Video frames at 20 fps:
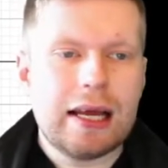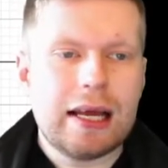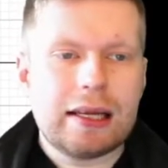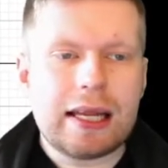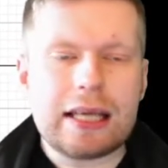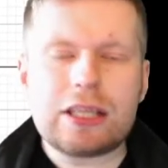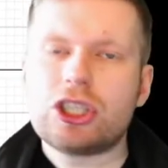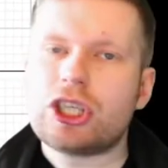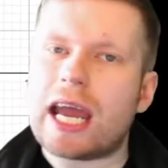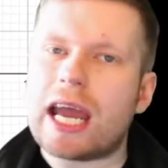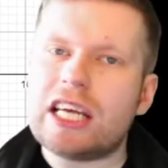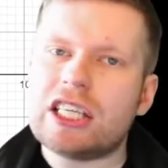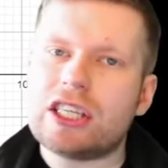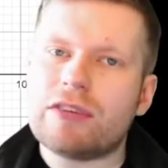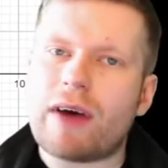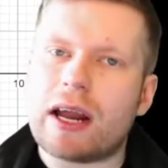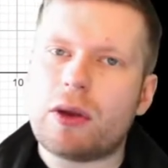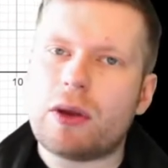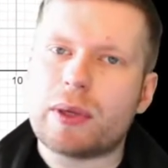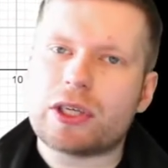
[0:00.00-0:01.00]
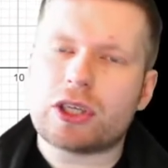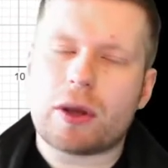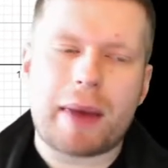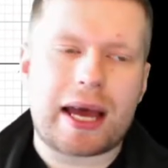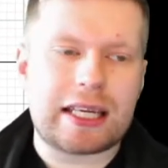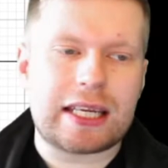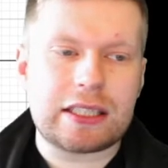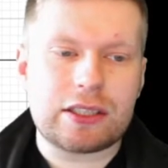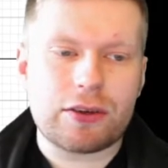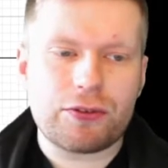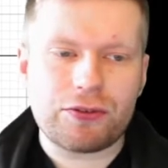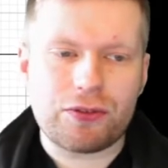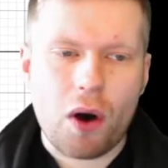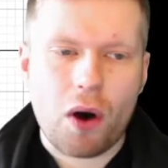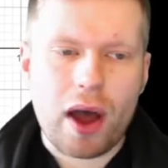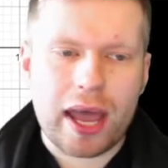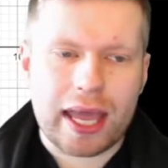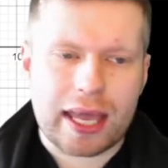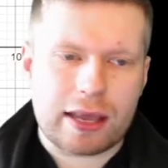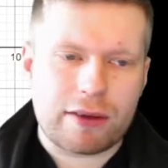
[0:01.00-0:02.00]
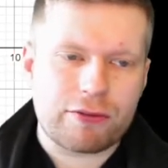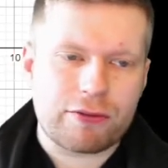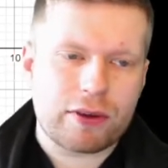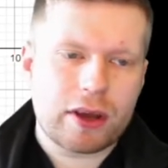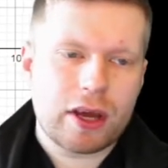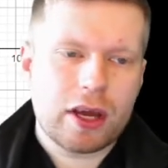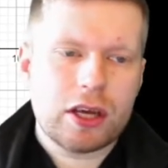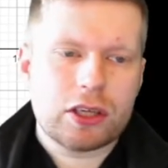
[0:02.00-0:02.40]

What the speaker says: Let's change the value which I'm adding to 5.